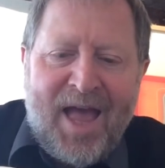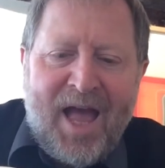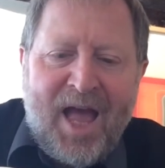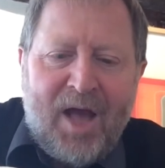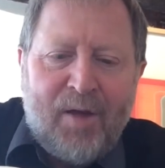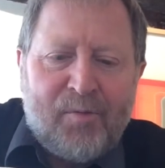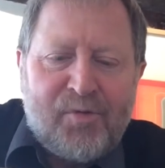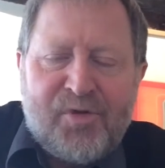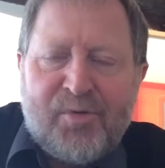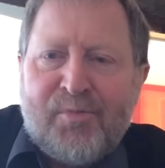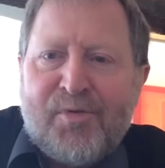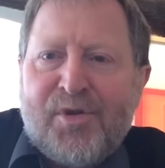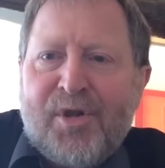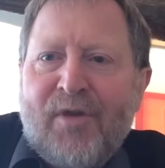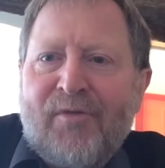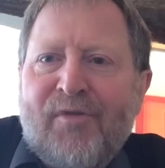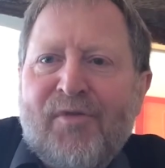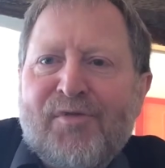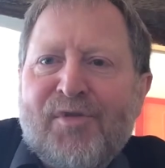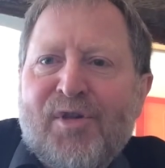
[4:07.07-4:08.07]
helps the
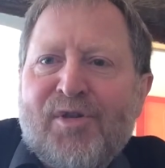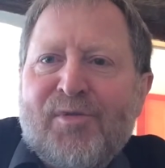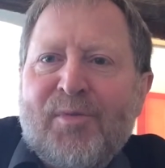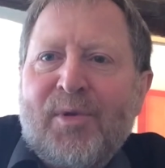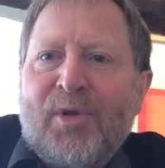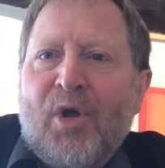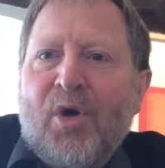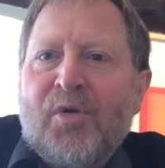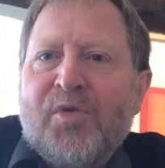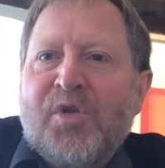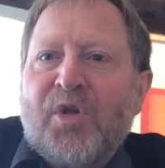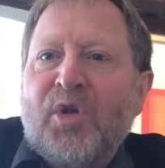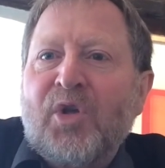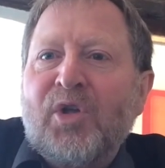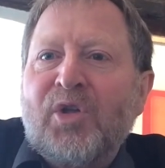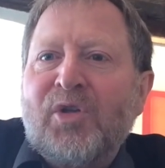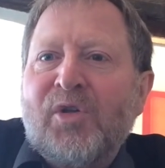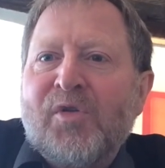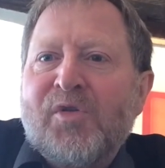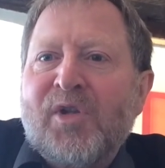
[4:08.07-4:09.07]
preservative system along, so you
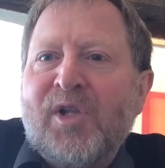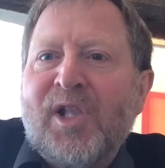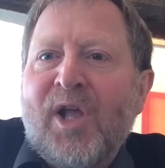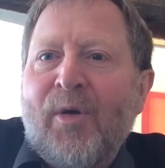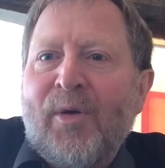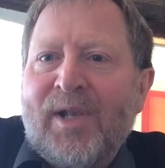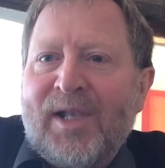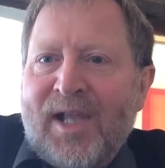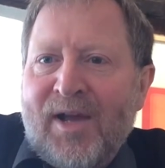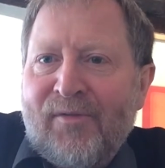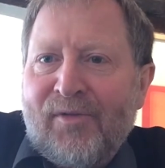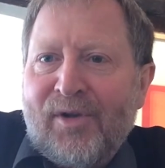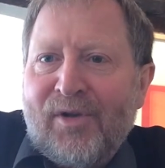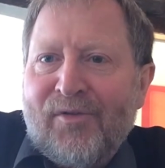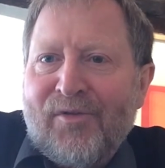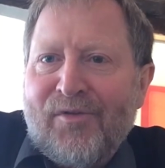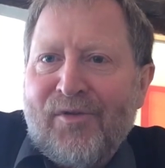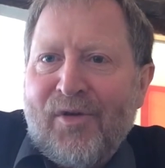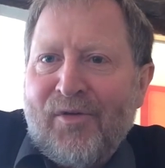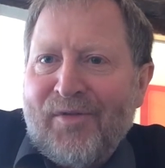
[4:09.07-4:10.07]
can use a lower level
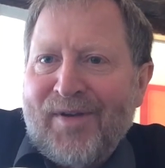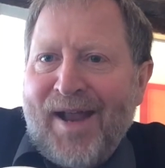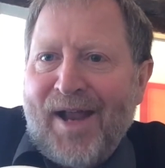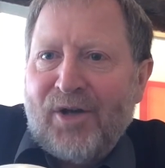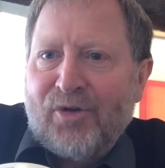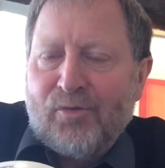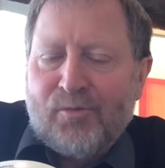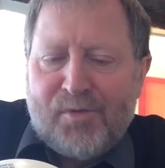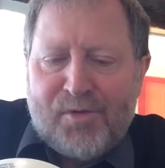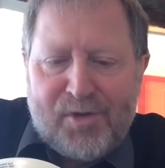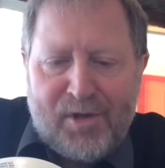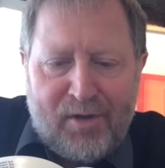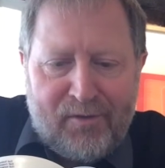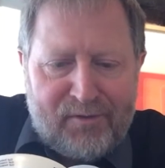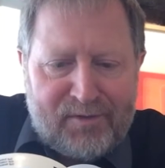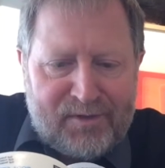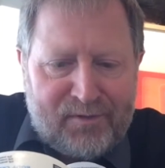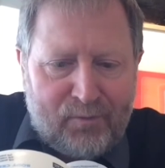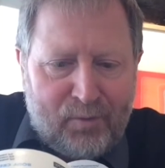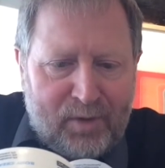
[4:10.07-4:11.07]
of an actual
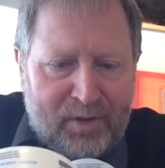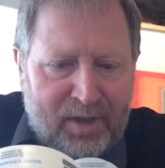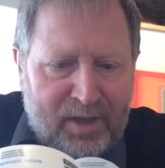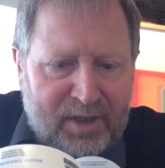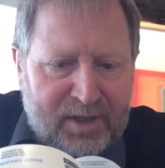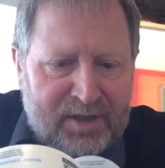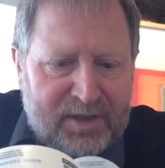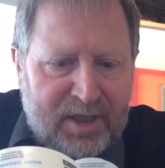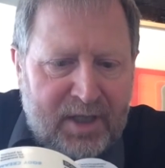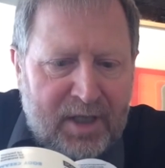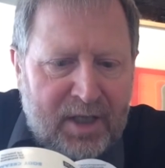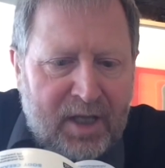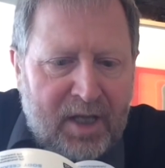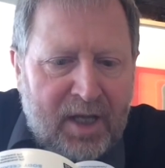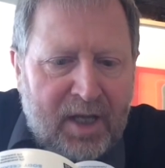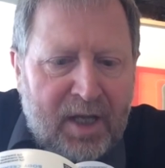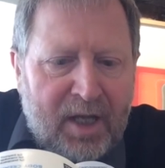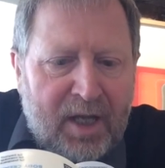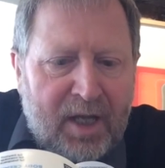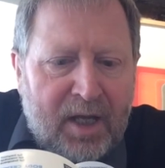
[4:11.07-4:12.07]
preservative with it.
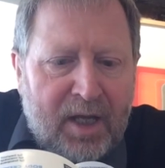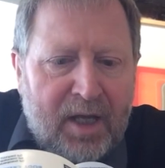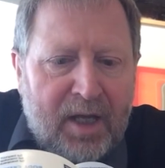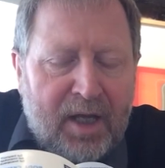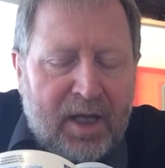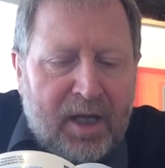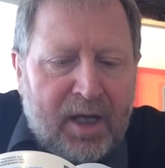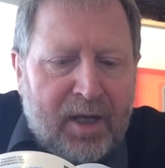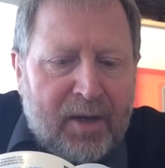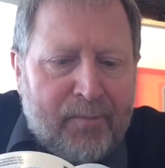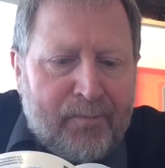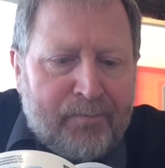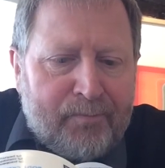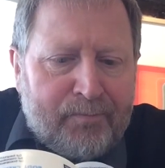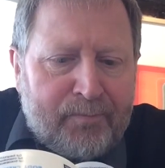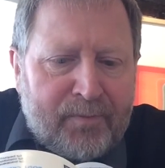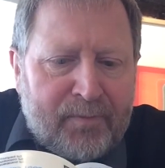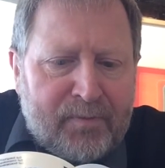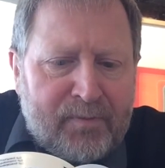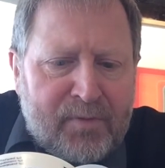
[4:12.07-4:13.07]

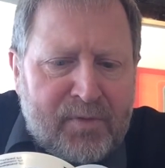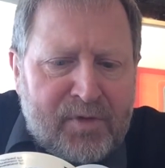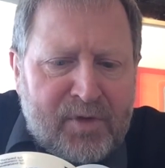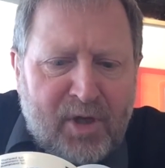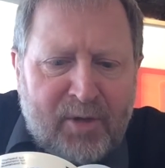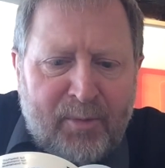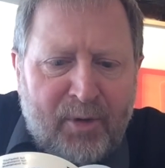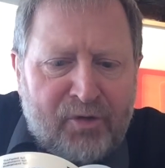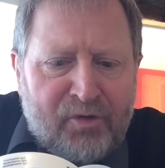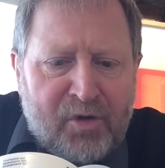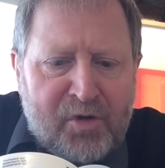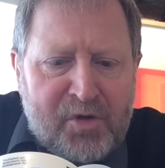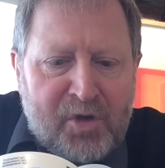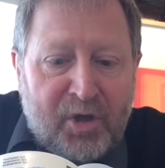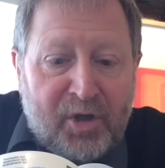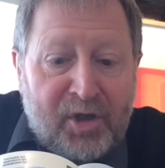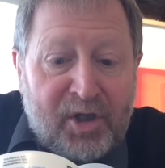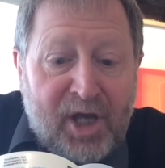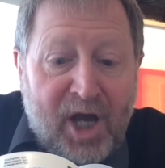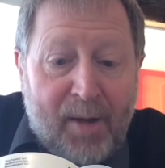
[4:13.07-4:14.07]
Same
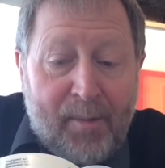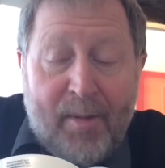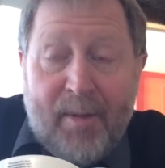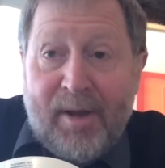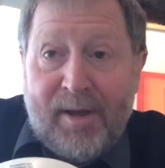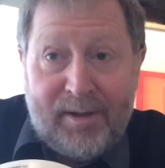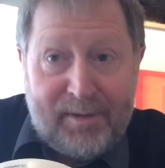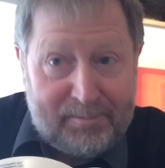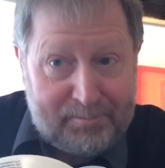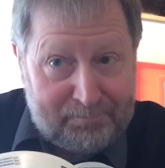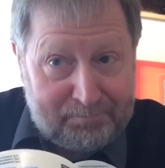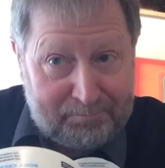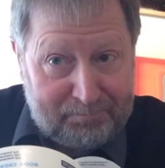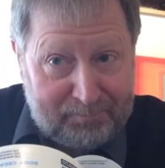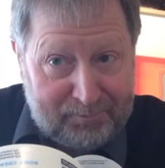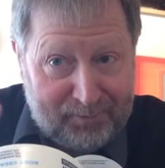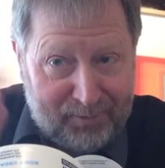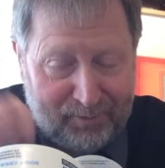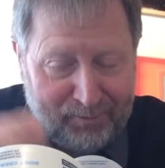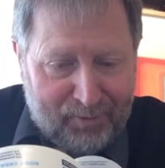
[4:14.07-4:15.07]
hydroxide and carbomer,
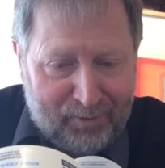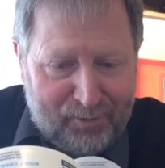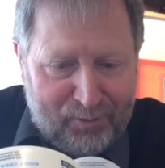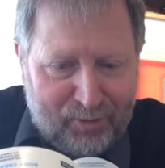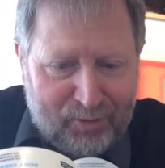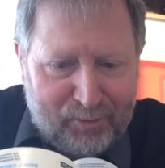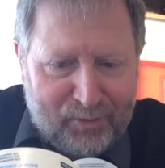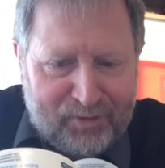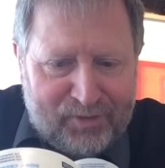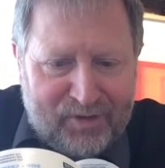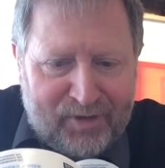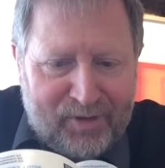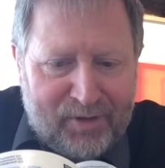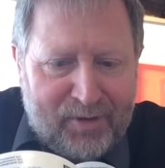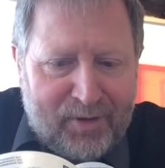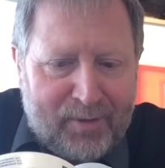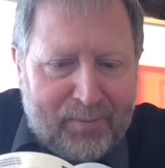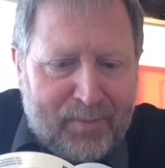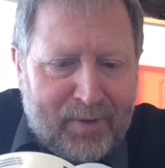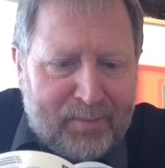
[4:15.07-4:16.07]
I thought it would
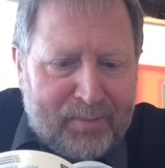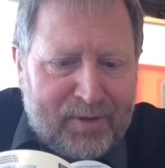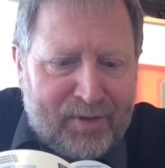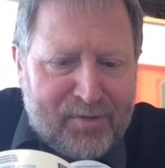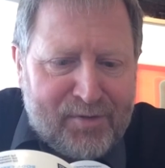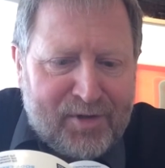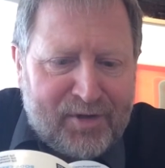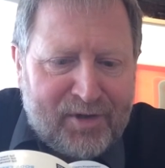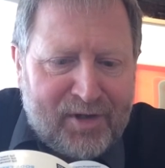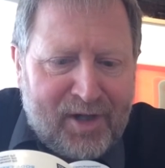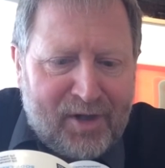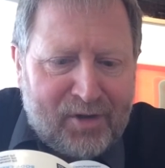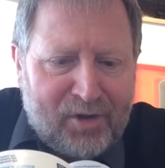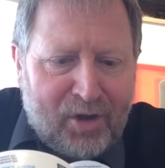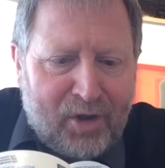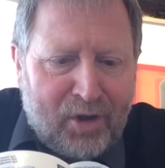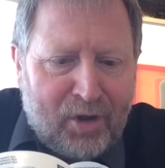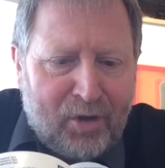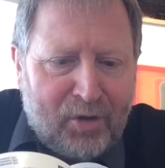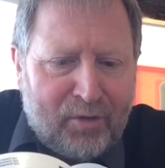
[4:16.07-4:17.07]
do, but a bit of acetyl
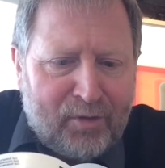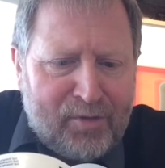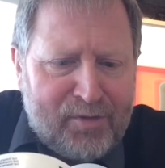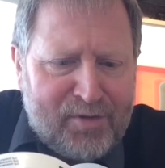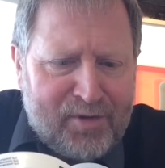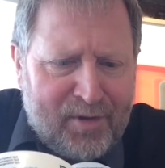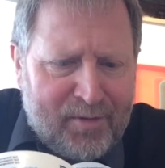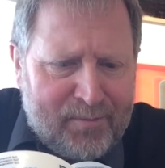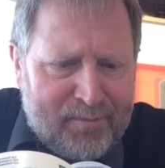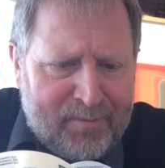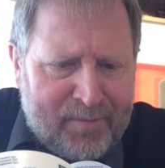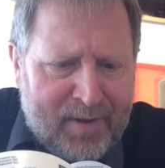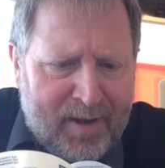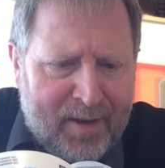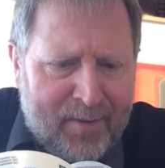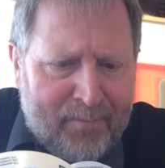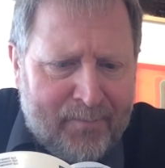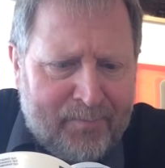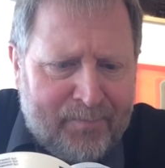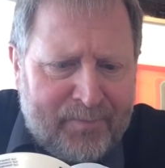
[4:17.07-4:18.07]
alcohol,
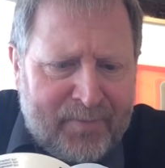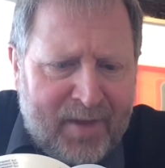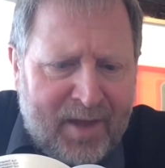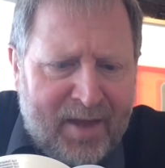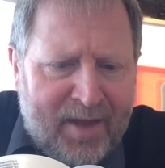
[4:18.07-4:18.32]
some